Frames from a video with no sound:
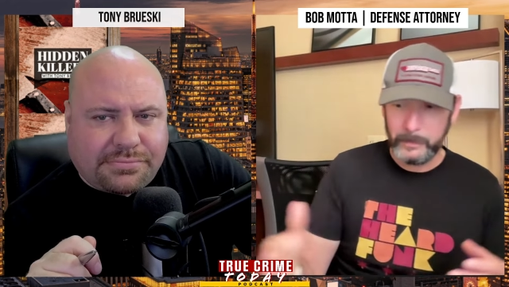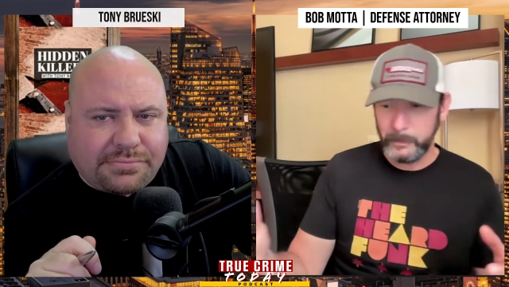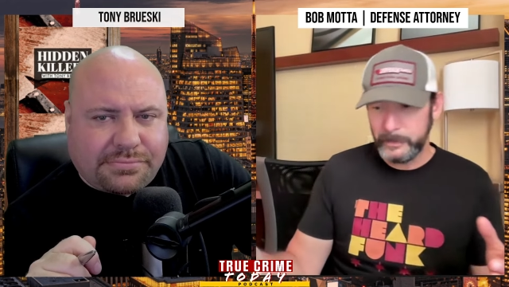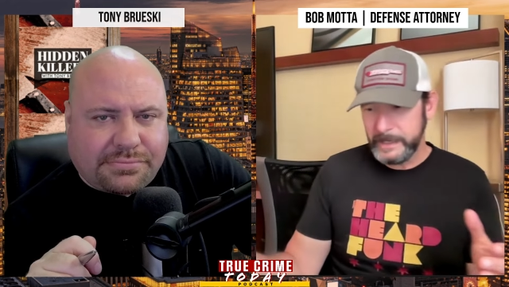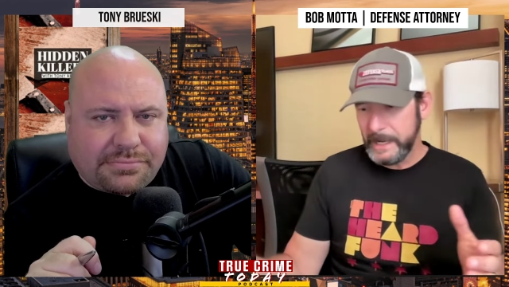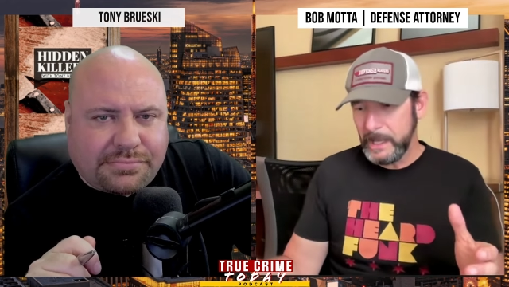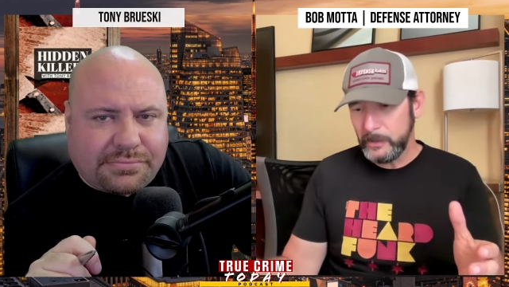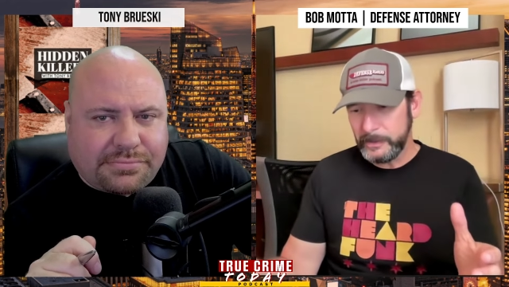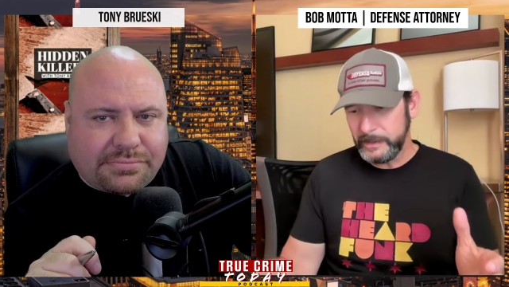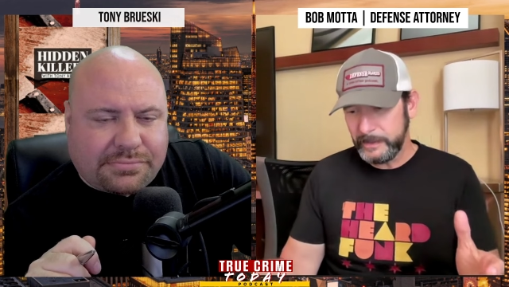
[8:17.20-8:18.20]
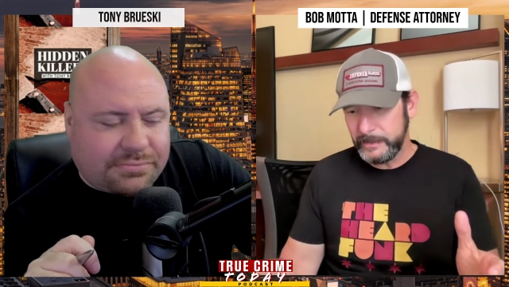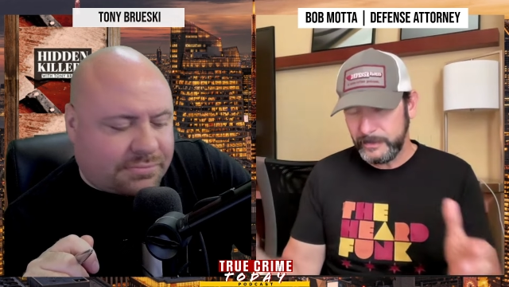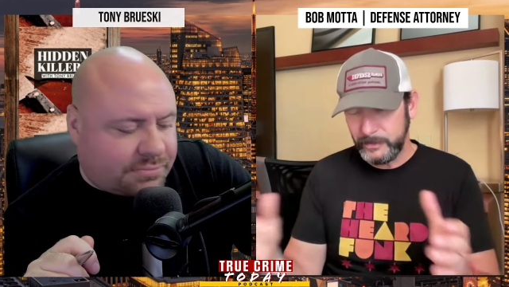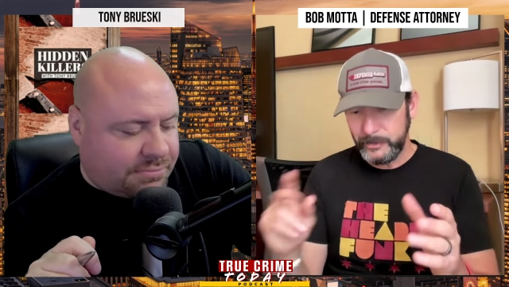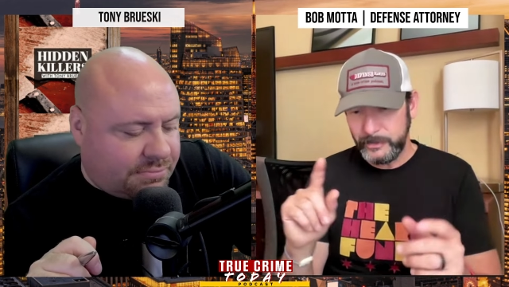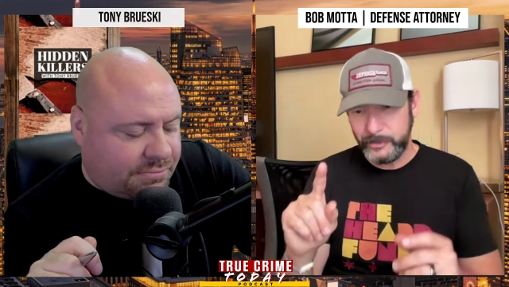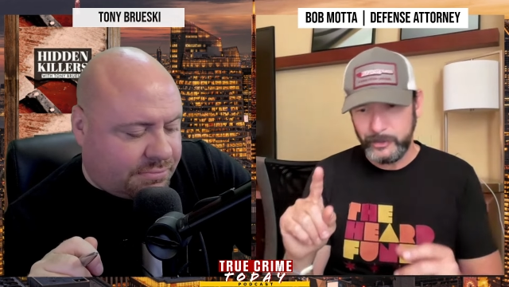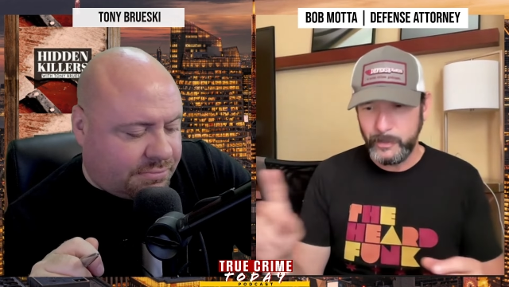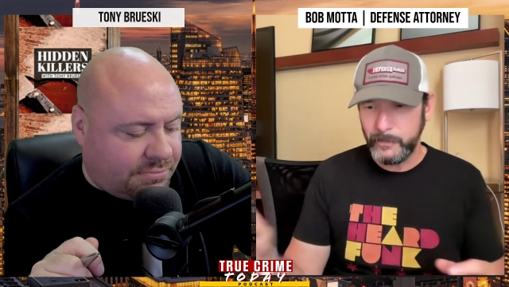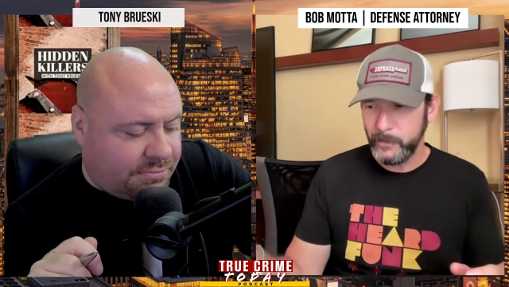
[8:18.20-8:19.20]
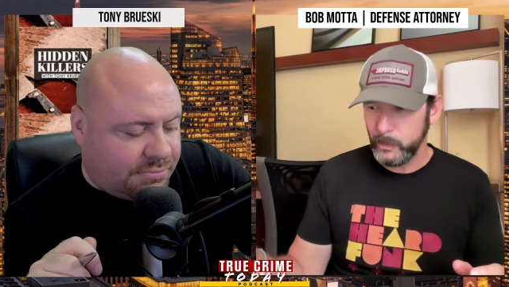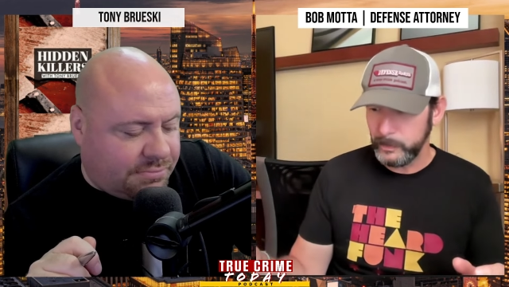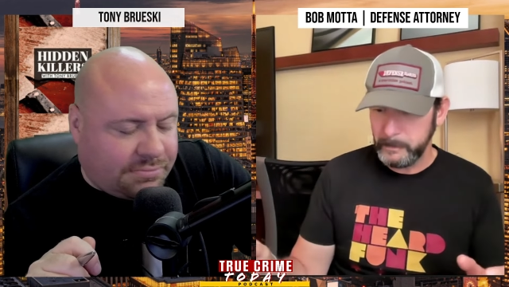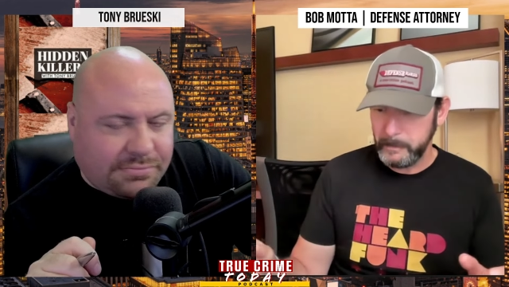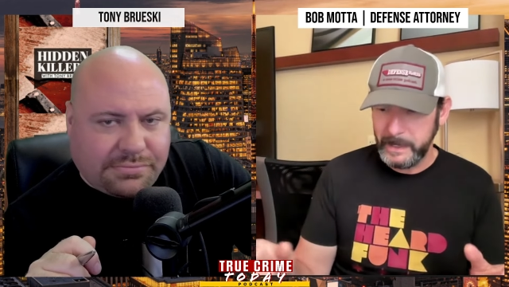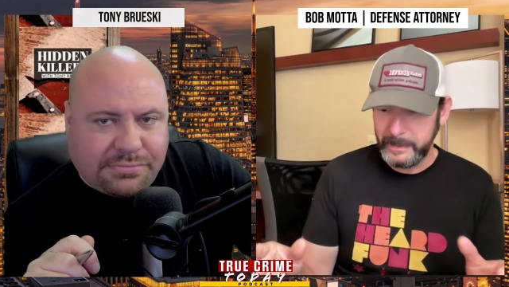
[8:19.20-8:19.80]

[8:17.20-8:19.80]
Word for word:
Speaker 1: the reality is, is it's twofold in my